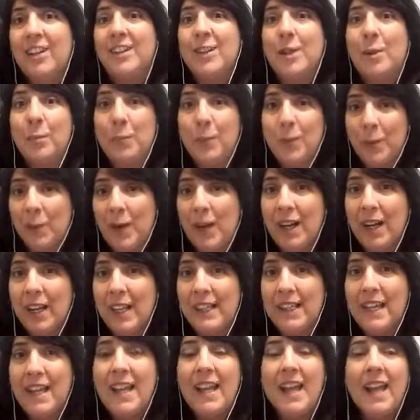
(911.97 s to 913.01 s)

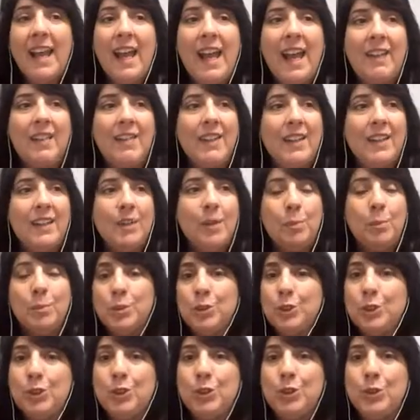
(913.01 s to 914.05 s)
#1. And then
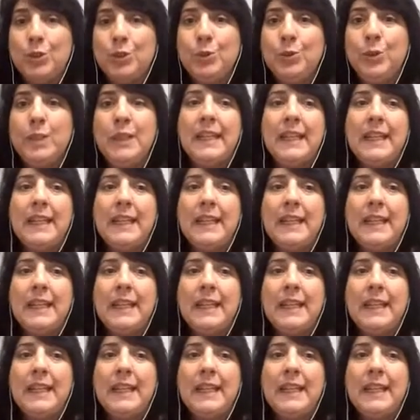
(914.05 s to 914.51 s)
#2,